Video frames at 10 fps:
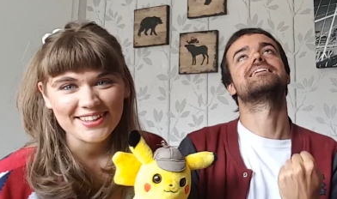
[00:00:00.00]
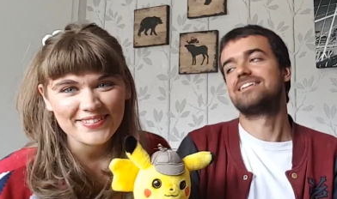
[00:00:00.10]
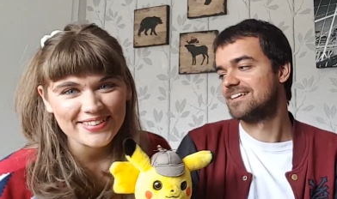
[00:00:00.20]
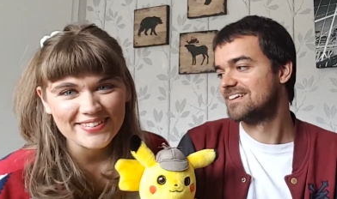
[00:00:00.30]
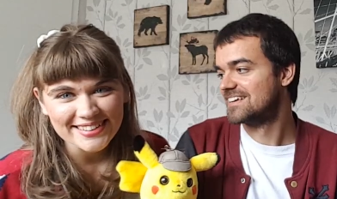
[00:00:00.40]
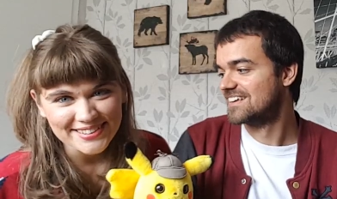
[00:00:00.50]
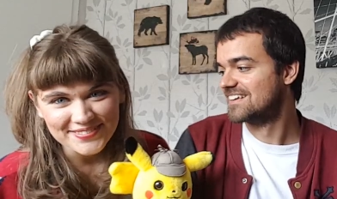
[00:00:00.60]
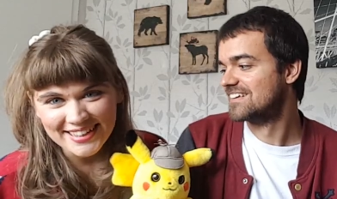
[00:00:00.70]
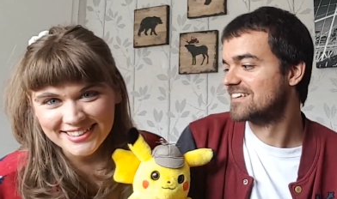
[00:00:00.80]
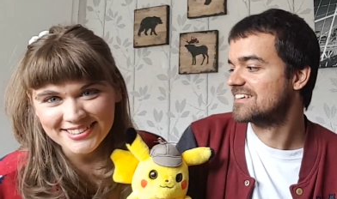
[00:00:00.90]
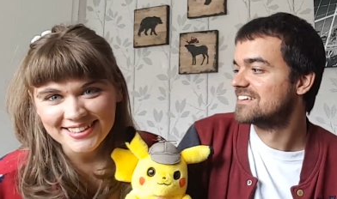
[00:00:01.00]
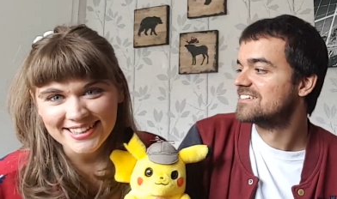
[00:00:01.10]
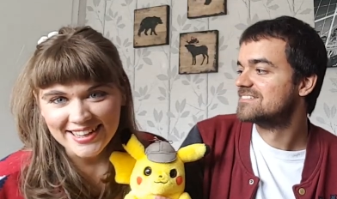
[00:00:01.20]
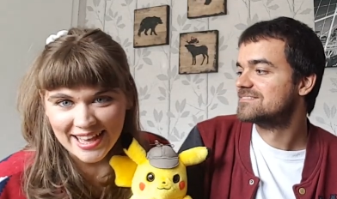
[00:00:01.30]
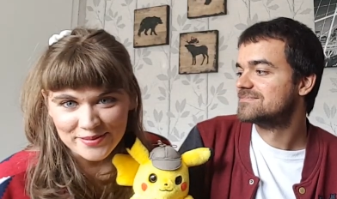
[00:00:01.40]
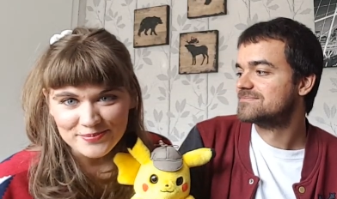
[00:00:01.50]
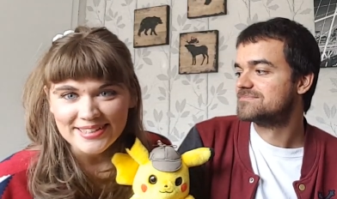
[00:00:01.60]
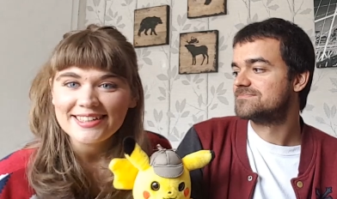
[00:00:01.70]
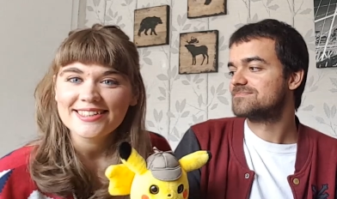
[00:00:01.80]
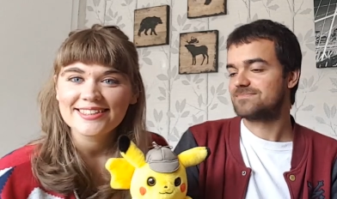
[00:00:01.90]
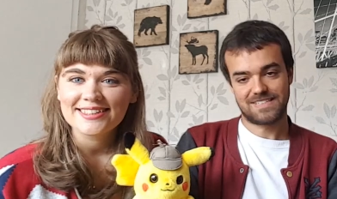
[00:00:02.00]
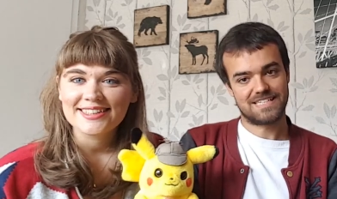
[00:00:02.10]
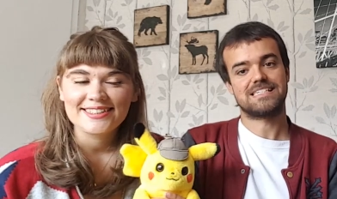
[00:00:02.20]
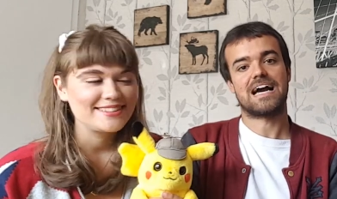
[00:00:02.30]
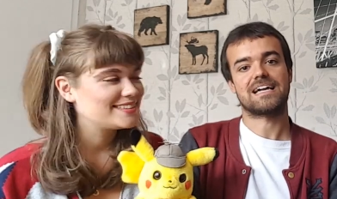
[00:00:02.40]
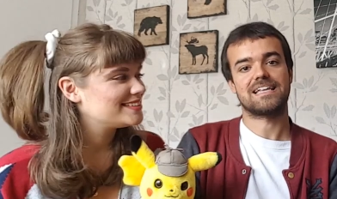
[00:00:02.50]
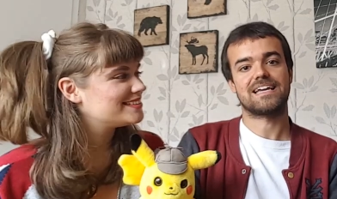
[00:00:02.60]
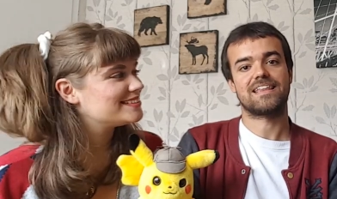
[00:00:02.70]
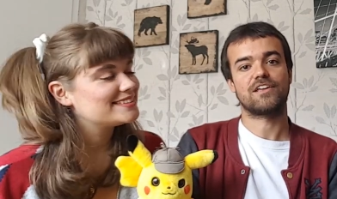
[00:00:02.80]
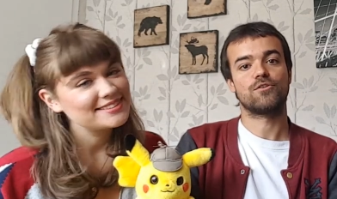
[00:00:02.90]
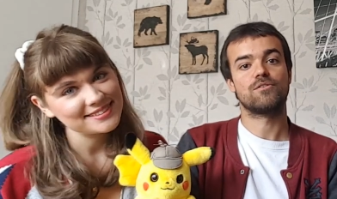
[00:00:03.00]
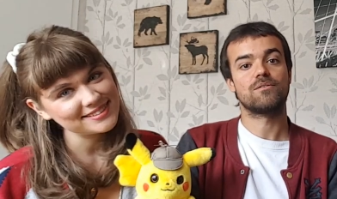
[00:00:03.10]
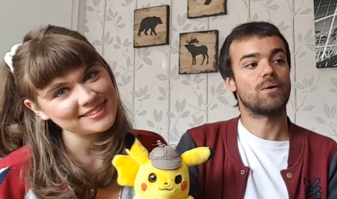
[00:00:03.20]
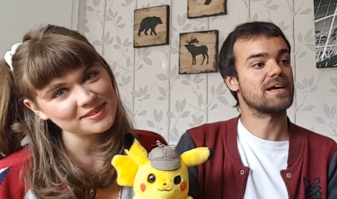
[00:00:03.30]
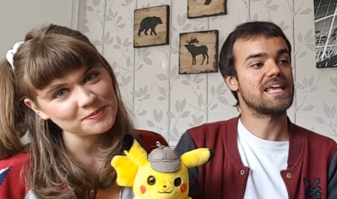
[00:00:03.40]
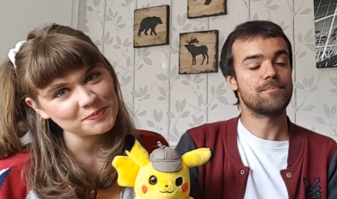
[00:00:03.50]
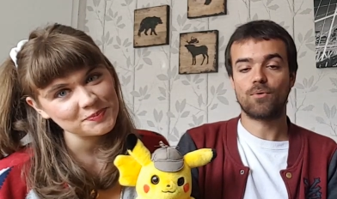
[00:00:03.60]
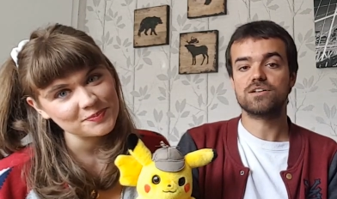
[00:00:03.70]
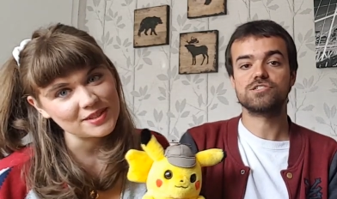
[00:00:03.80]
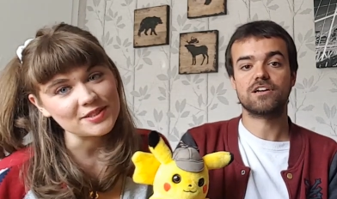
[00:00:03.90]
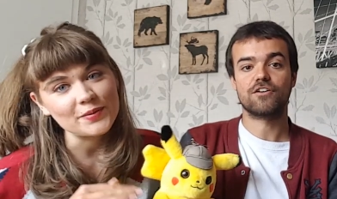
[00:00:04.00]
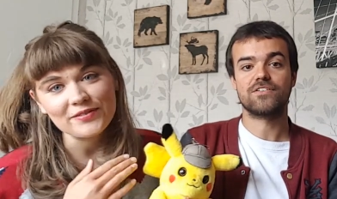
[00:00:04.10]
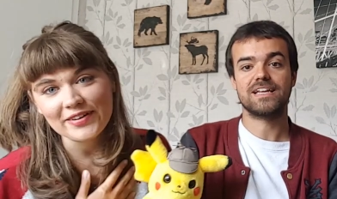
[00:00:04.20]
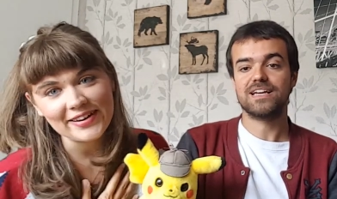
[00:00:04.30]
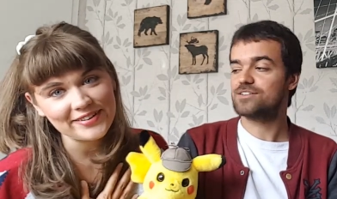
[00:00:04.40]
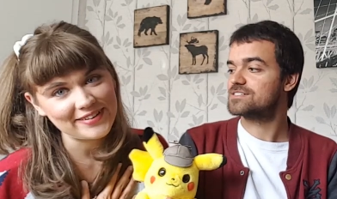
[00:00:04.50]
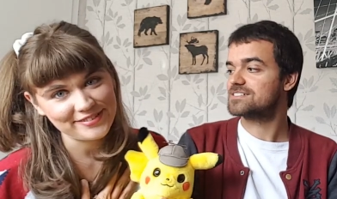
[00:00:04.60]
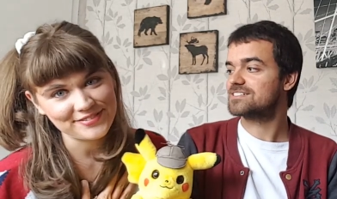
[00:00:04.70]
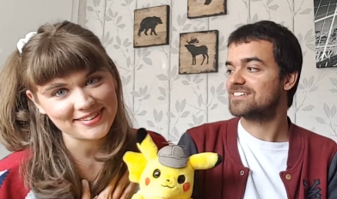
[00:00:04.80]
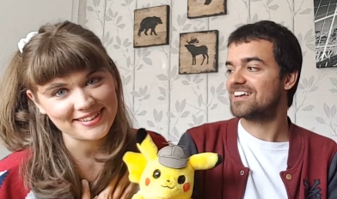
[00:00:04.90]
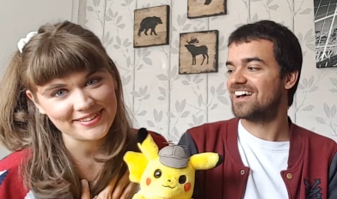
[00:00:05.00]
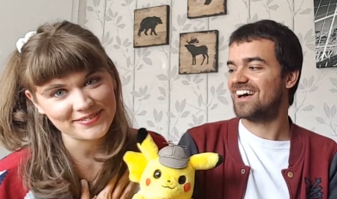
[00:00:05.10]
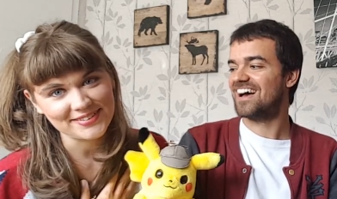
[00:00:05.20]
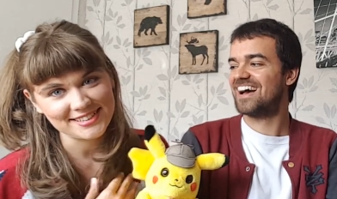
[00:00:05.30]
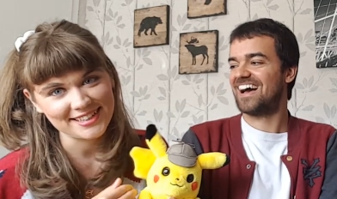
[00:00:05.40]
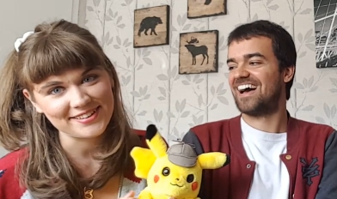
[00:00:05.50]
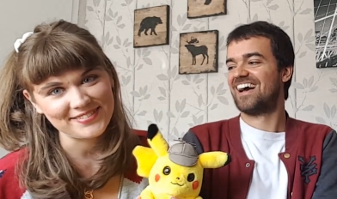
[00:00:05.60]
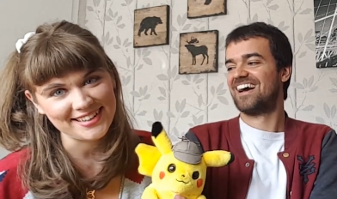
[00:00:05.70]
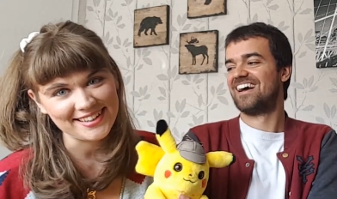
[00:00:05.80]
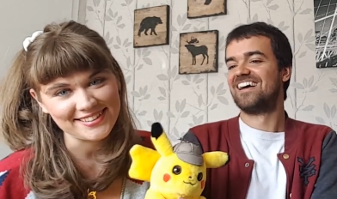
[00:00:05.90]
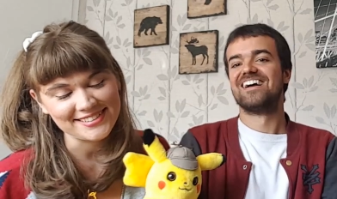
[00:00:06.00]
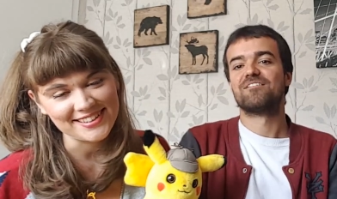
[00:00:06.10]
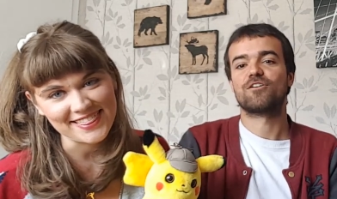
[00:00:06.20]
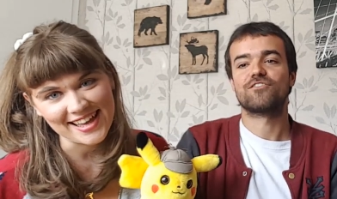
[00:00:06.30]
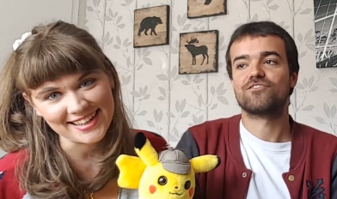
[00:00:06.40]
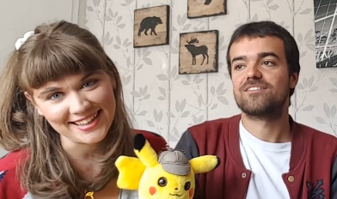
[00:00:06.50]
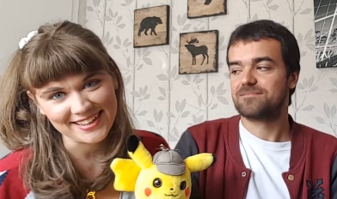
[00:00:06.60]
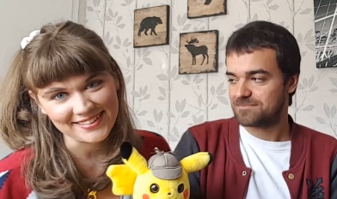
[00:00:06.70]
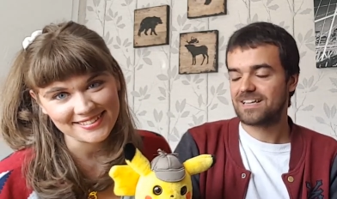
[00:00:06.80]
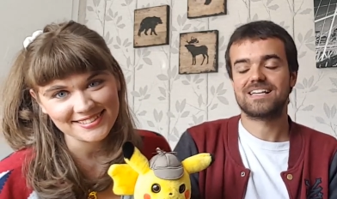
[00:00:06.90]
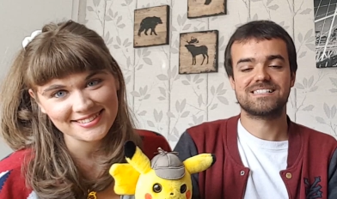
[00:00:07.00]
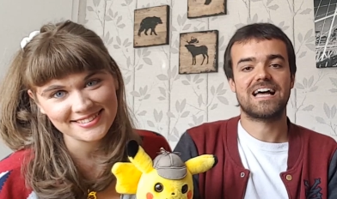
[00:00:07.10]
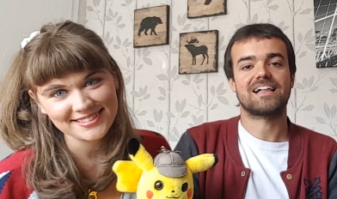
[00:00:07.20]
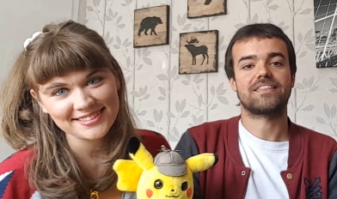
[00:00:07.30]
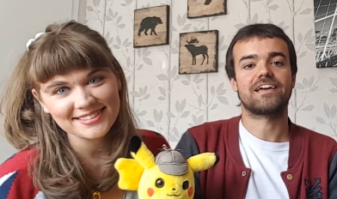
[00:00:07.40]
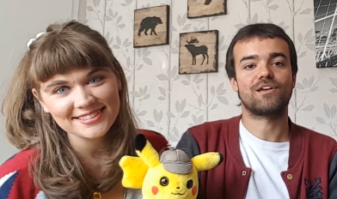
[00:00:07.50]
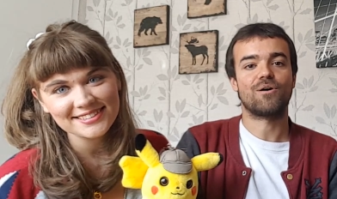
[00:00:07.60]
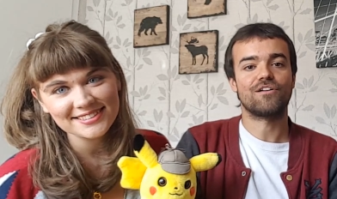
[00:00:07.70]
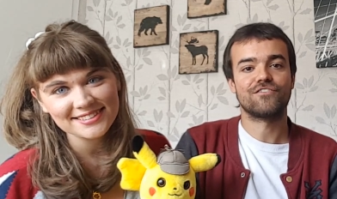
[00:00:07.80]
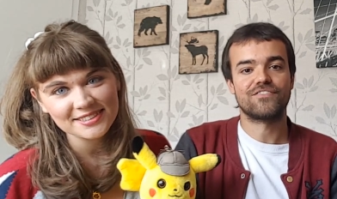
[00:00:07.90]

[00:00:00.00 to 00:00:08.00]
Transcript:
Speaker 1: So we want to make sure that you're happy.
Speaker 2: Exactly, and that you want to keep watching
Speaker 1: our videos. We're very grateful that you watch our videos,
Speaker 2: so thank you. Exactly, thank you all the